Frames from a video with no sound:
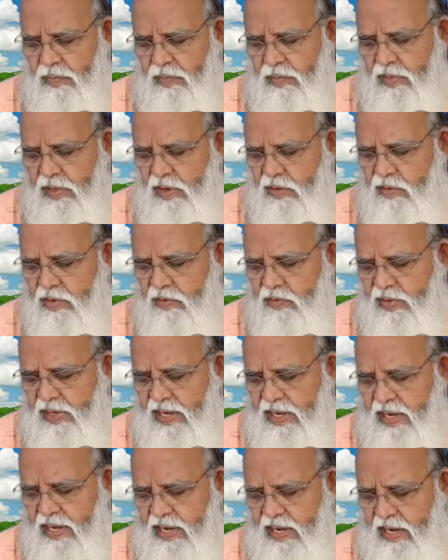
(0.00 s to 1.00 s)
There was one
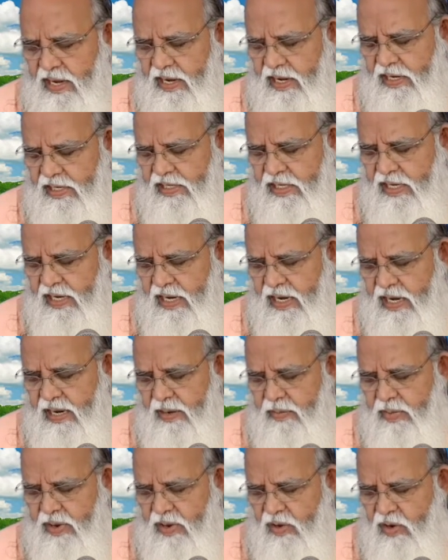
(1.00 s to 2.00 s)
lady, she
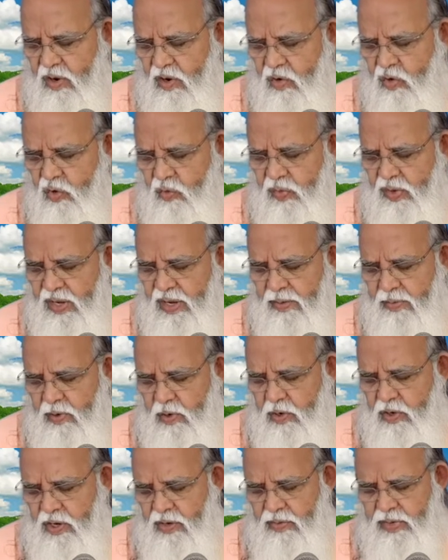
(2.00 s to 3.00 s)
came and talked to me
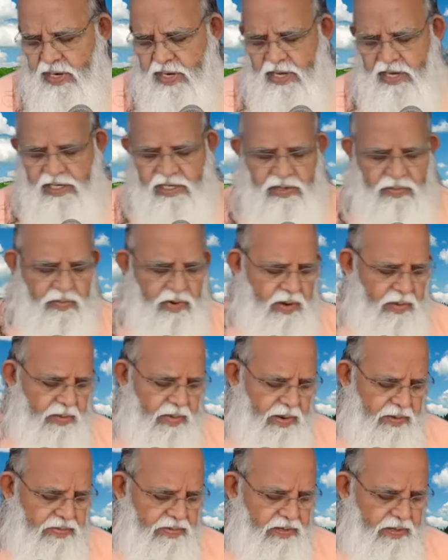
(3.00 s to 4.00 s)
about her meditation
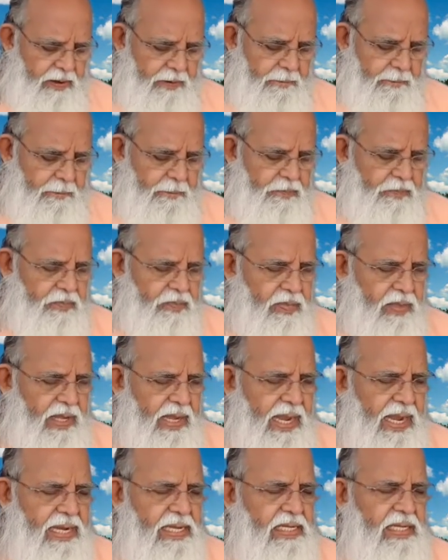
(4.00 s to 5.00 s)
problems
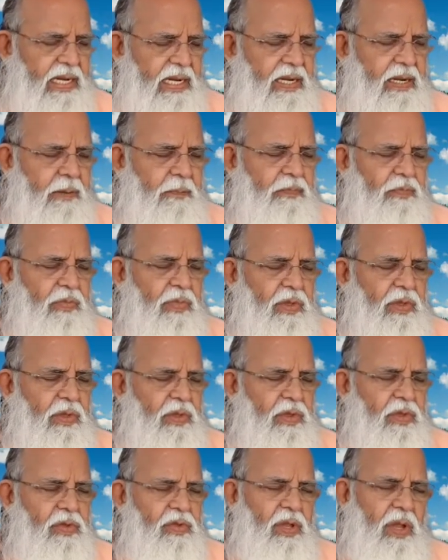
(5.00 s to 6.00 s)
and said,
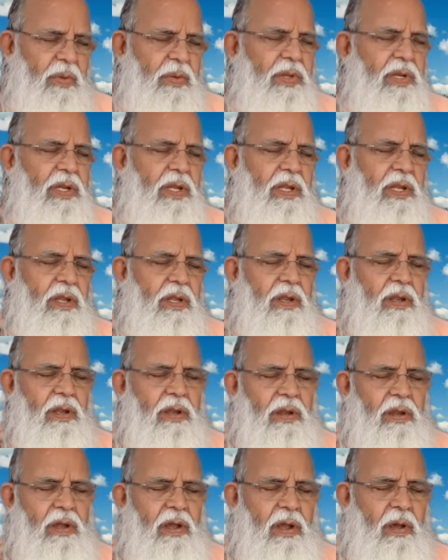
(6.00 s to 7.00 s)
Swamiji,
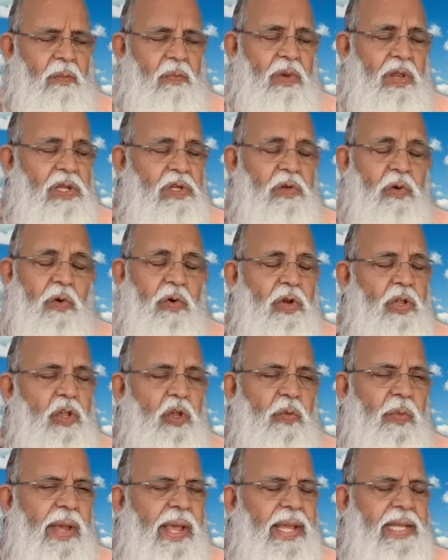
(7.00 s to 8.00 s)
uh, please don't
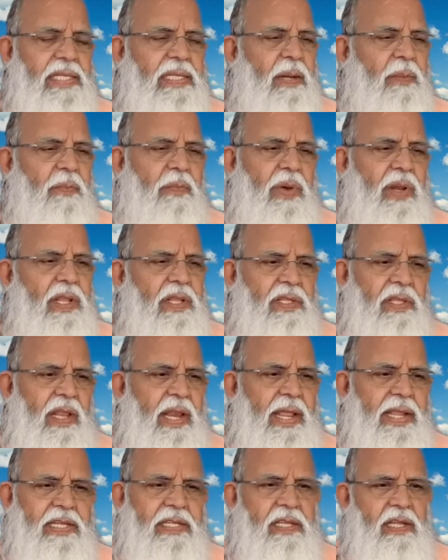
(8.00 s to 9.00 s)
give my example in the
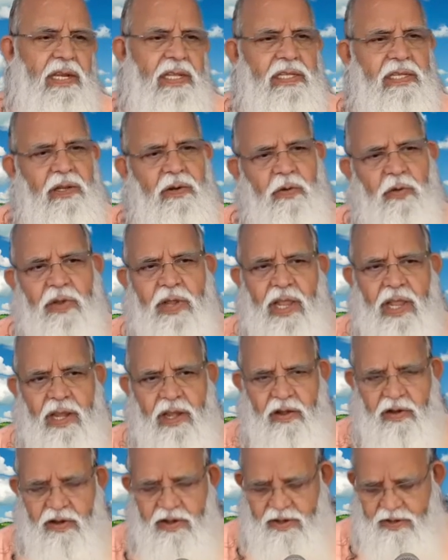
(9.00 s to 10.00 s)
lecture. I said, okay, I'll
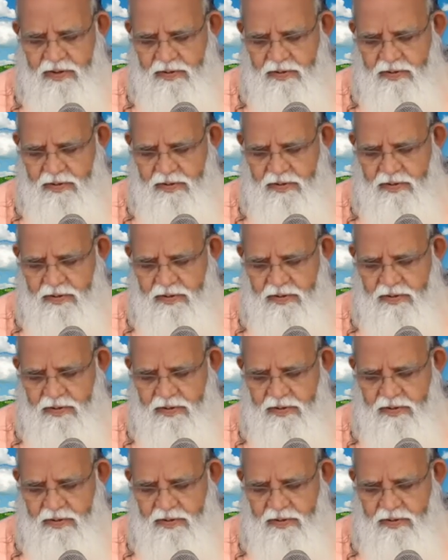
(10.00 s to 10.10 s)
not give.